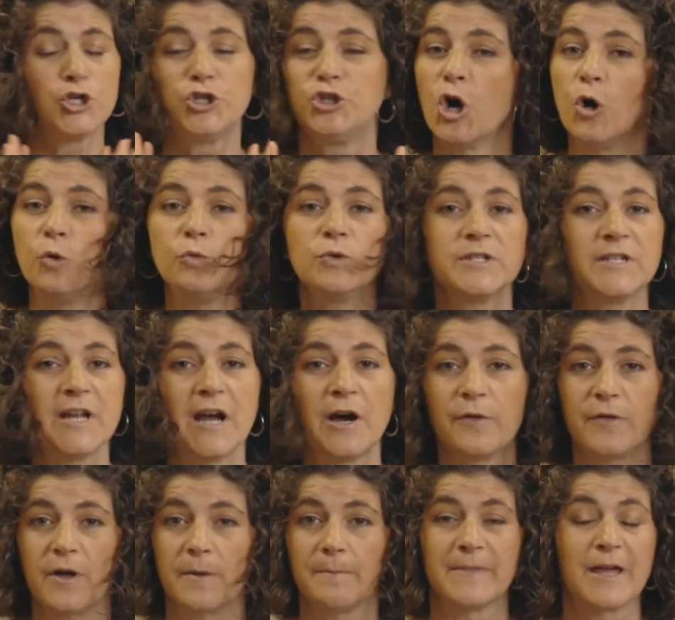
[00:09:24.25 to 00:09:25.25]
Don't tell
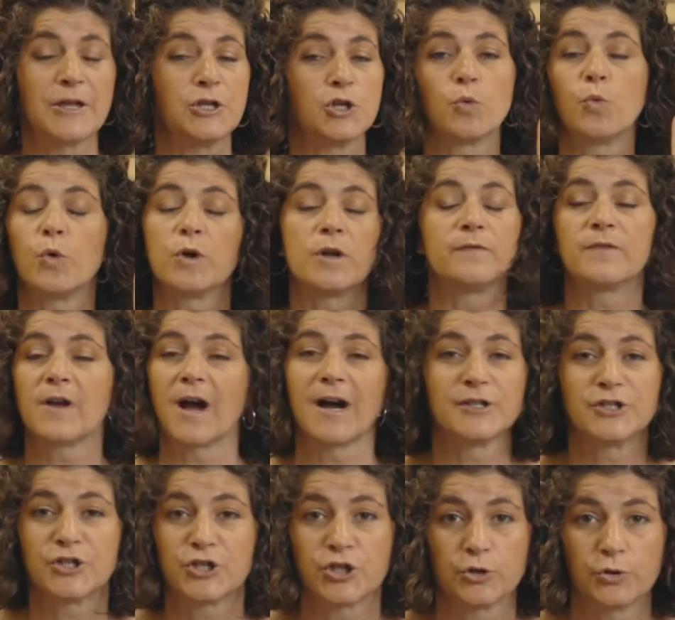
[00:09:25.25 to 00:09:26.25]
them that you're one of
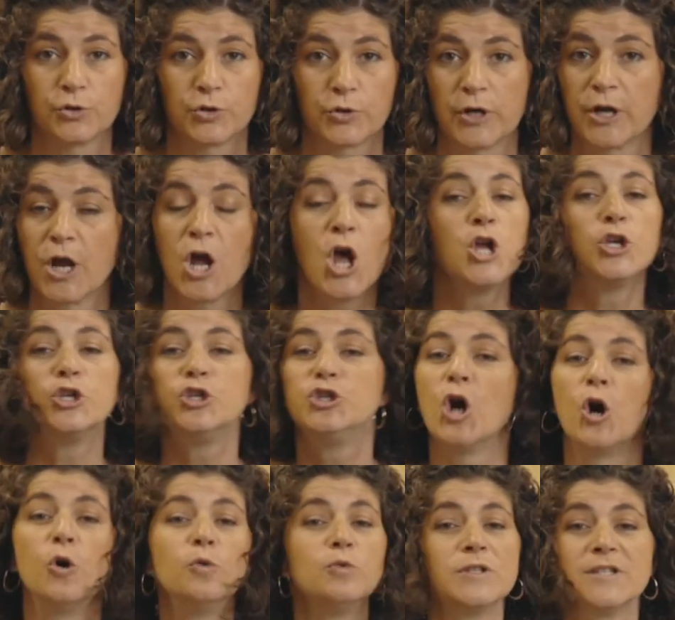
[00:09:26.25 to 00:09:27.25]
God's children.
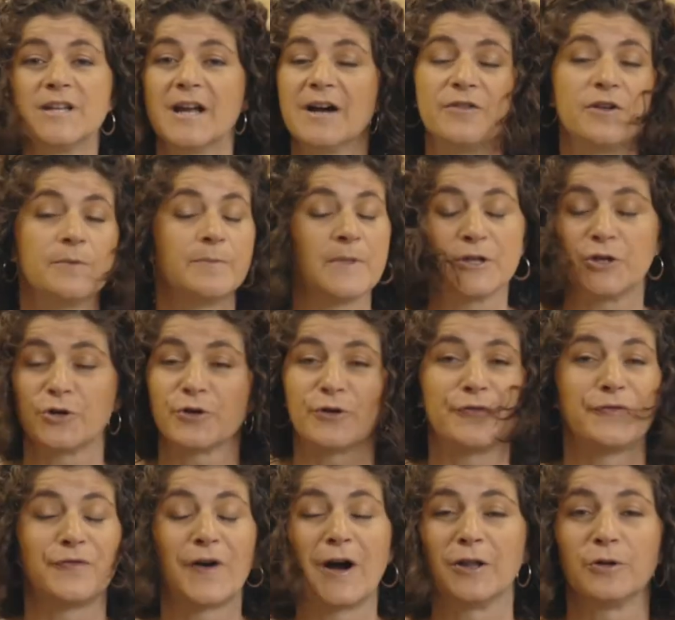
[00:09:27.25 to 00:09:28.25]
Don't tell them that you're a
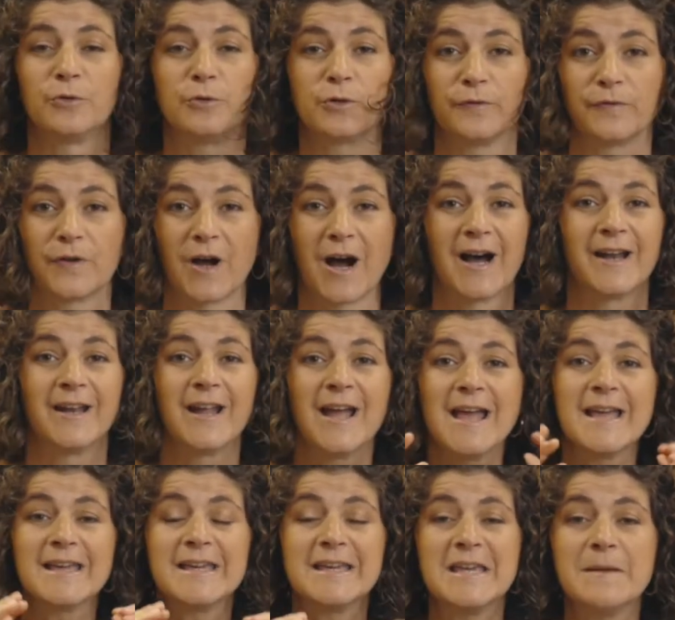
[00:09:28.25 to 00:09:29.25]
follower of God.
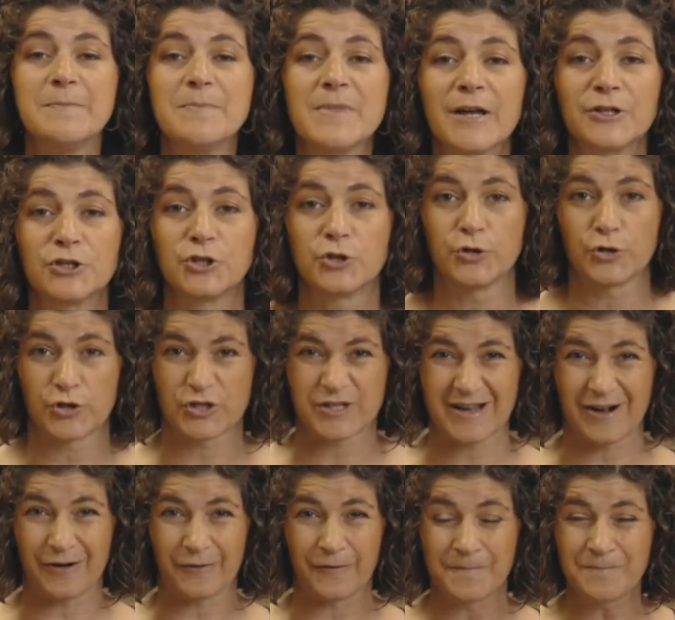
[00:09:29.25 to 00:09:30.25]
Keep that to
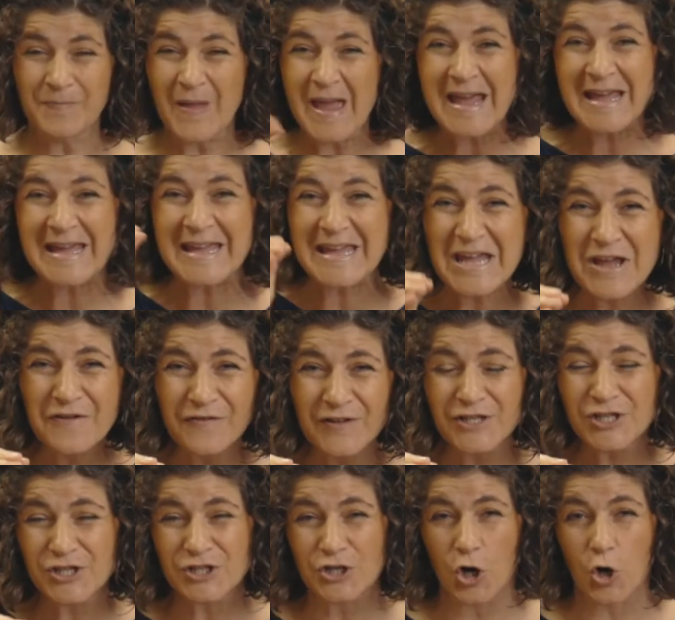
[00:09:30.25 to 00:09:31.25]
yourself.
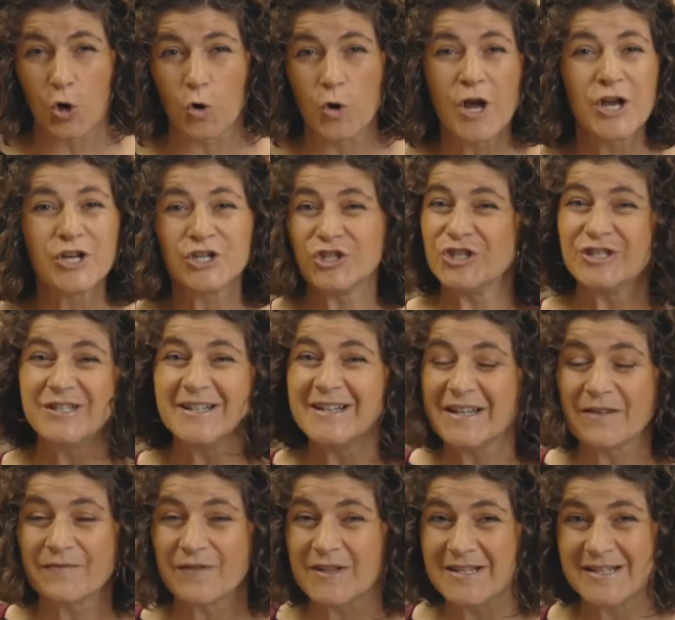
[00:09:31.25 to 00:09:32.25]
Even so, she didn't
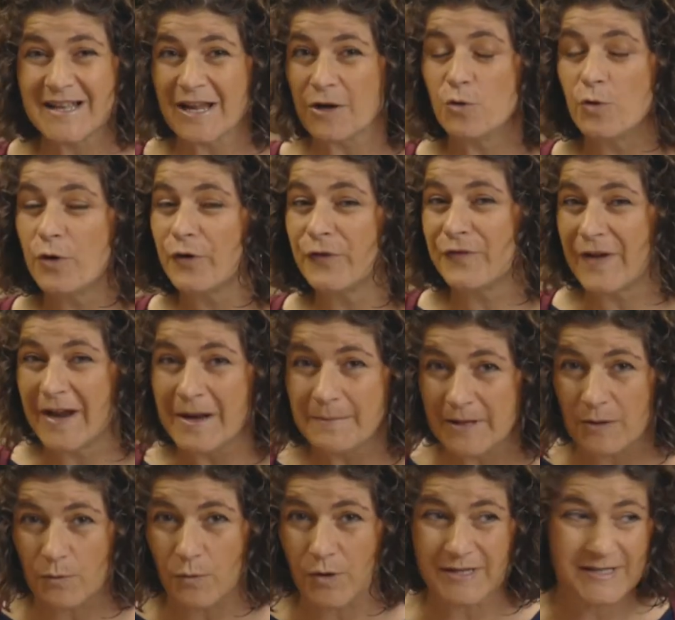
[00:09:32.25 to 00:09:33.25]
even say who her
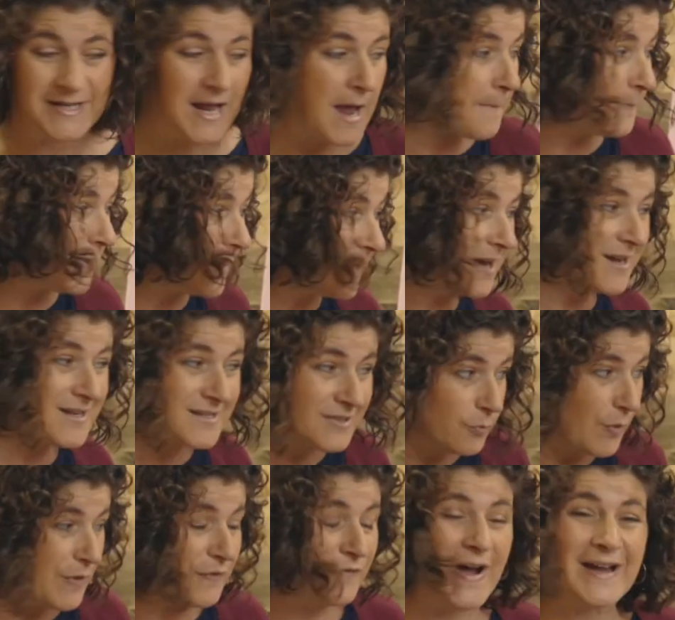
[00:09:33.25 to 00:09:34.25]
family was, because
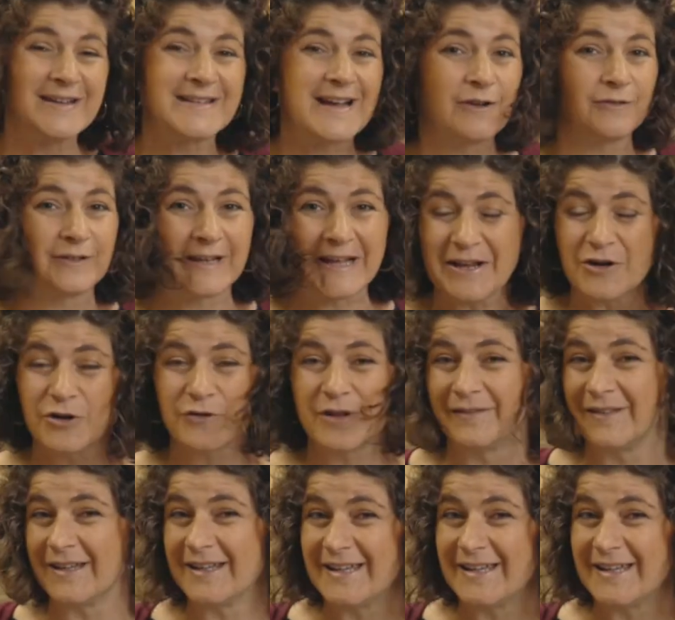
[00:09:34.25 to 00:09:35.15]
we find out later that the